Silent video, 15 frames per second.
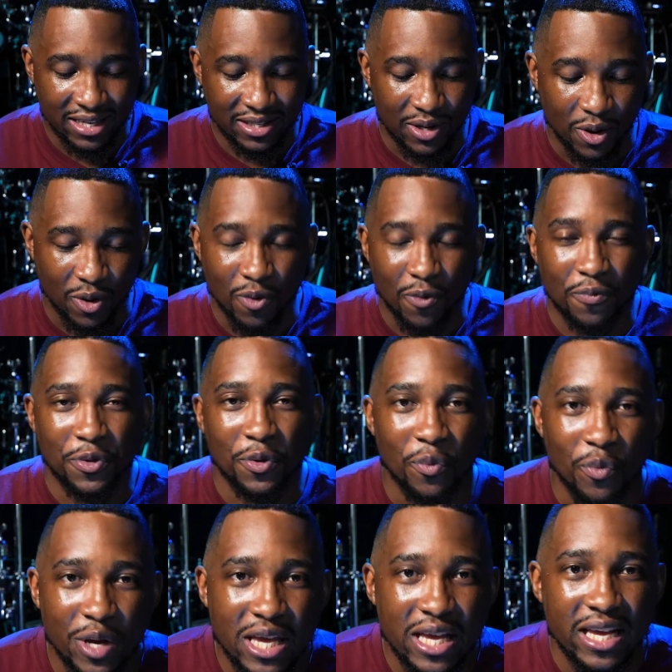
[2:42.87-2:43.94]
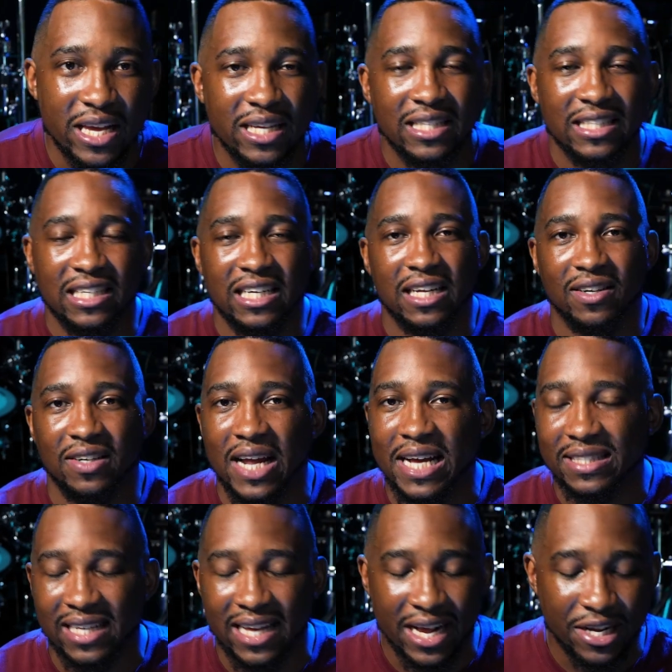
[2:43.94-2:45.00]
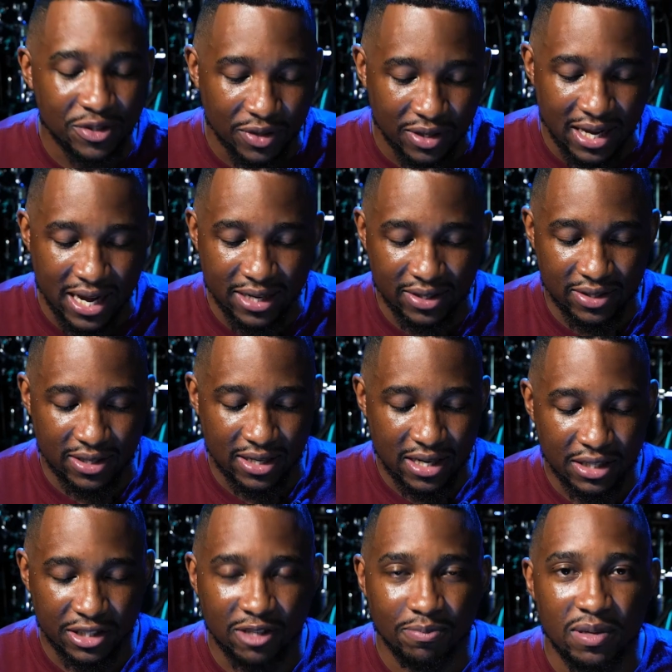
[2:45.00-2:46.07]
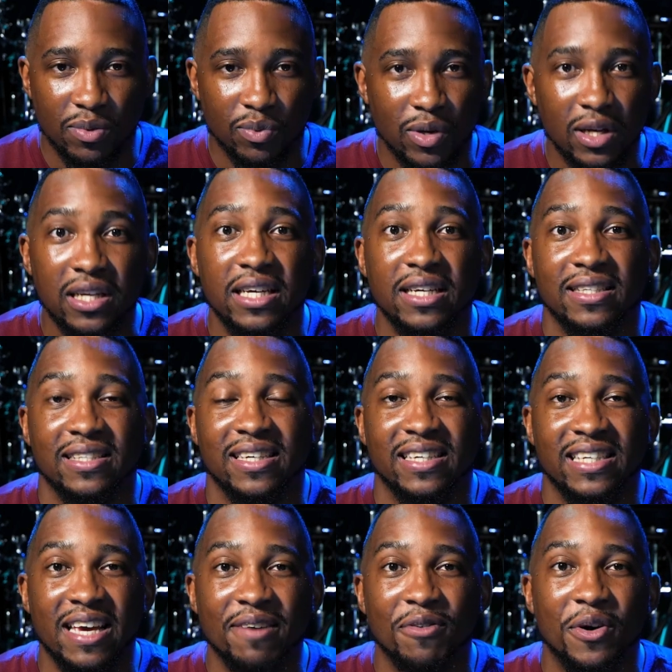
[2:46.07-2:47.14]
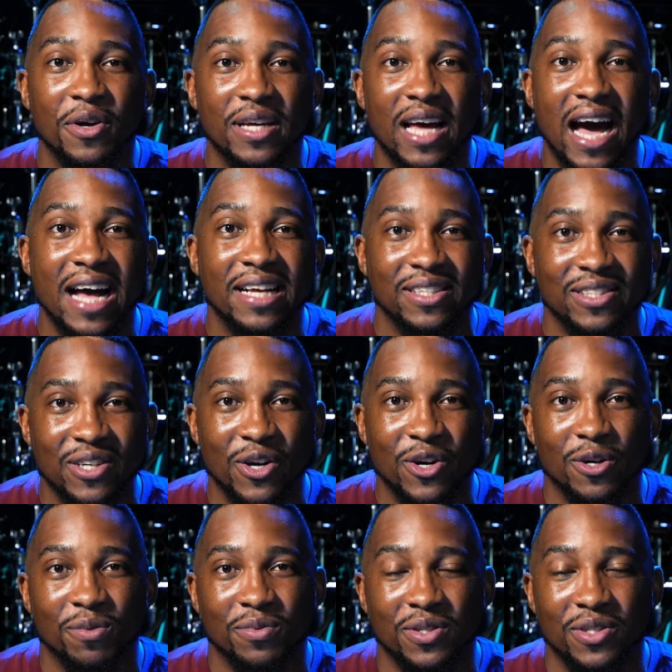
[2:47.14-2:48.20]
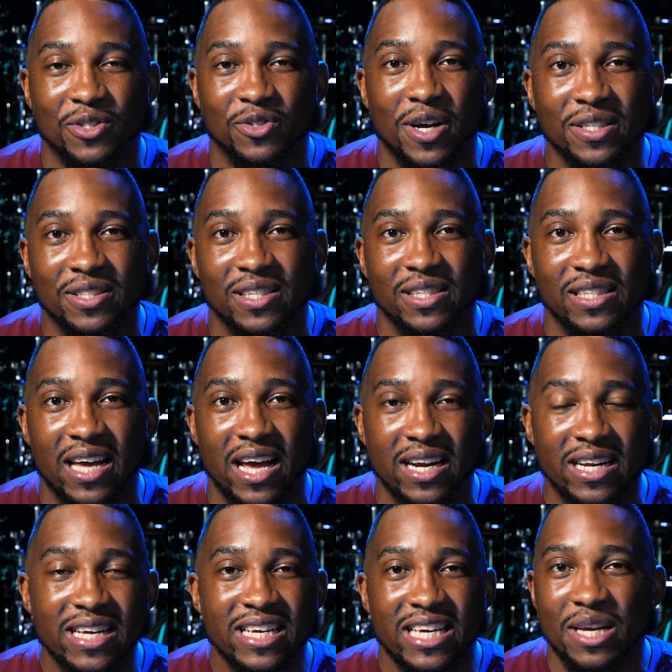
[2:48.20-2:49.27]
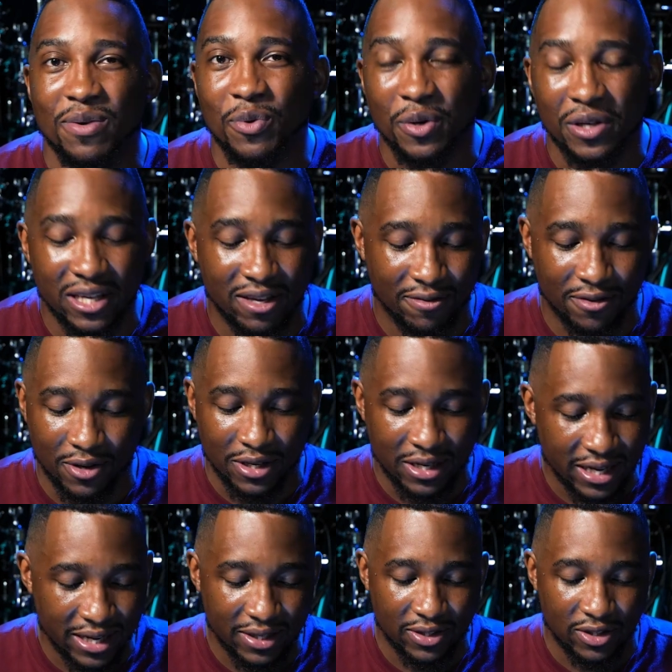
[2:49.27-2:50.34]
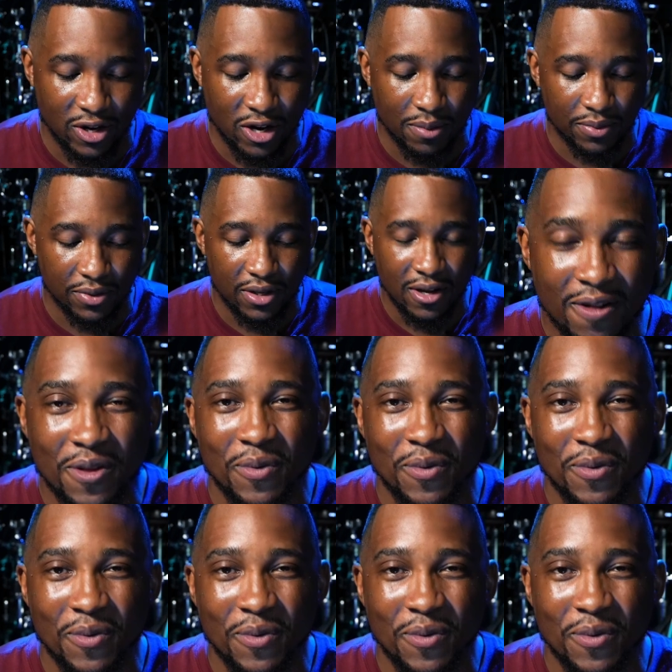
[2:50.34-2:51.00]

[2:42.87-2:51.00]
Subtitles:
So we, like the Israelites, should be willing to give on God's terms, trusting that he will give on his terms.